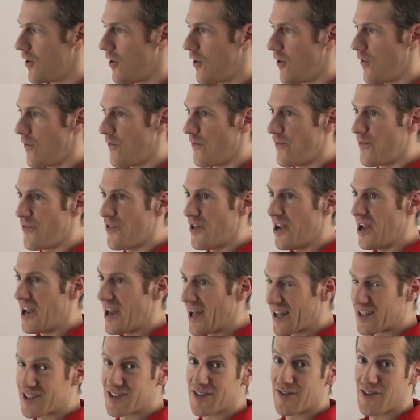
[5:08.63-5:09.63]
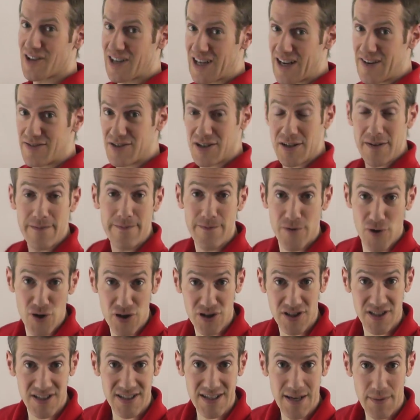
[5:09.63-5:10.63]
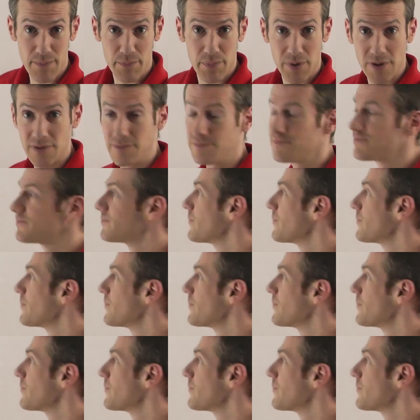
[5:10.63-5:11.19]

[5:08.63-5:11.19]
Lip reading: of the lengths of the leaves in the first sample,